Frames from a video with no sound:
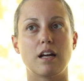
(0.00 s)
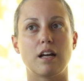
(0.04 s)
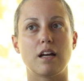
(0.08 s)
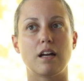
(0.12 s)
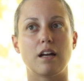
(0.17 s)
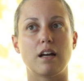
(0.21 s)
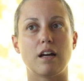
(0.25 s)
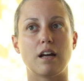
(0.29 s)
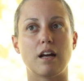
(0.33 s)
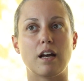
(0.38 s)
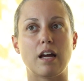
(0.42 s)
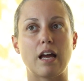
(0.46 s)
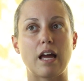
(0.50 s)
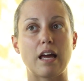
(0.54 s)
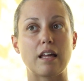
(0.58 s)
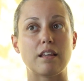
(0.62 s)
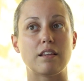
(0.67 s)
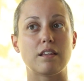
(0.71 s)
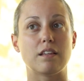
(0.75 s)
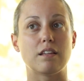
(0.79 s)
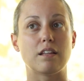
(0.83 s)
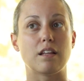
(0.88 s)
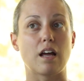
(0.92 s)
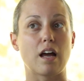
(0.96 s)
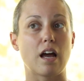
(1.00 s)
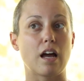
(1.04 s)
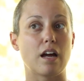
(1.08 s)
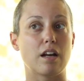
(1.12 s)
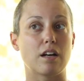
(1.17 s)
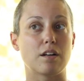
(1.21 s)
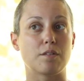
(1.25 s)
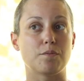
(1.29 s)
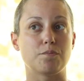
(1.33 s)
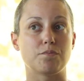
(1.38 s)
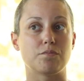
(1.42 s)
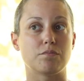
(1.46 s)
And
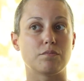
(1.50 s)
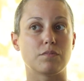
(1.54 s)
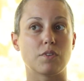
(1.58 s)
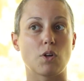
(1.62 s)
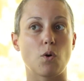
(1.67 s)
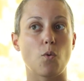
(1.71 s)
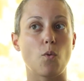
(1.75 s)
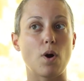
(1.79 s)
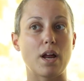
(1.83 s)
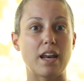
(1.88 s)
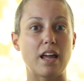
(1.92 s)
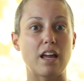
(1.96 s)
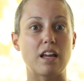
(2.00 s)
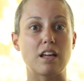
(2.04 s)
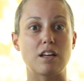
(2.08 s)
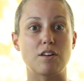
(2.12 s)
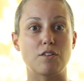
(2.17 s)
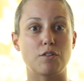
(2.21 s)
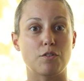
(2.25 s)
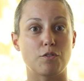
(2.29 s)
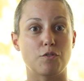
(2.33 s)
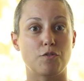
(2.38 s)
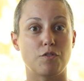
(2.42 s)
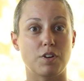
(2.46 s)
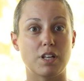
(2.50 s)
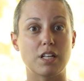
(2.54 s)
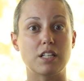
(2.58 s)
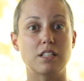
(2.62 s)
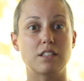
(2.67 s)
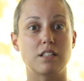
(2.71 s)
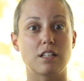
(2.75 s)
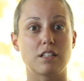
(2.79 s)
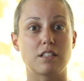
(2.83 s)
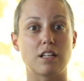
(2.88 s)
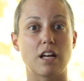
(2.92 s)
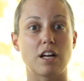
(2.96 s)
when I
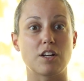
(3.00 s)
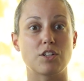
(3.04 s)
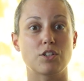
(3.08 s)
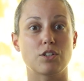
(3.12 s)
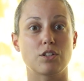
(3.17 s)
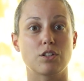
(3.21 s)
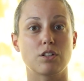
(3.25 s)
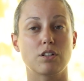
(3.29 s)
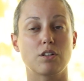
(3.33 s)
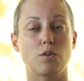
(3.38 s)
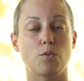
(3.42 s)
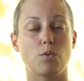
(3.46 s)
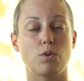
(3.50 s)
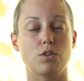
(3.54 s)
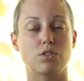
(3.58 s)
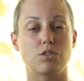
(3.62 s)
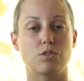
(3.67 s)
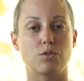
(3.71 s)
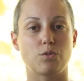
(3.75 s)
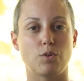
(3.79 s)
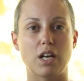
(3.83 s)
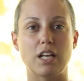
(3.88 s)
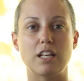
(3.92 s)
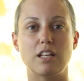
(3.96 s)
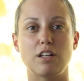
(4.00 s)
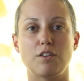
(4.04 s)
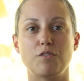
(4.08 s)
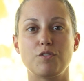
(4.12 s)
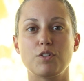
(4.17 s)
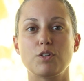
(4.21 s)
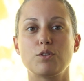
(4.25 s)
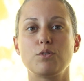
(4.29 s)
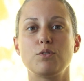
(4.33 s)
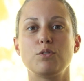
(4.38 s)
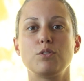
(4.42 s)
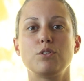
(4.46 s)
finished the session, it was really
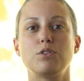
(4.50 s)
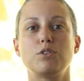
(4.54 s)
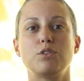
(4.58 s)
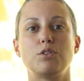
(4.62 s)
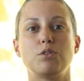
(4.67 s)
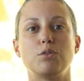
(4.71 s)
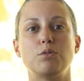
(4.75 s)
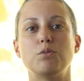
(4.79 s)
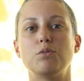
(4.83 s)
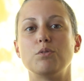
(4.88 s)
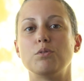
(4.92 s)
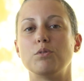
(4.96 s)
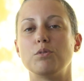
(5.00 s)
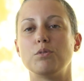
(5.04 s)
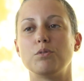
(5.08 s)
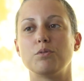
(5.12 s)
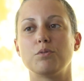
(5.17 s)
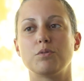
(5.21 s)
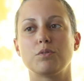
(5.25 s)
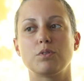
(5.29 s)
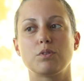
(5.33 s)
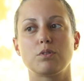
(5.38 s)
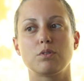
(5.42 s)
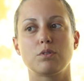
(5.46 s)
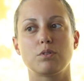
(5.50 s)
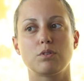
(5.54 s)
difficult to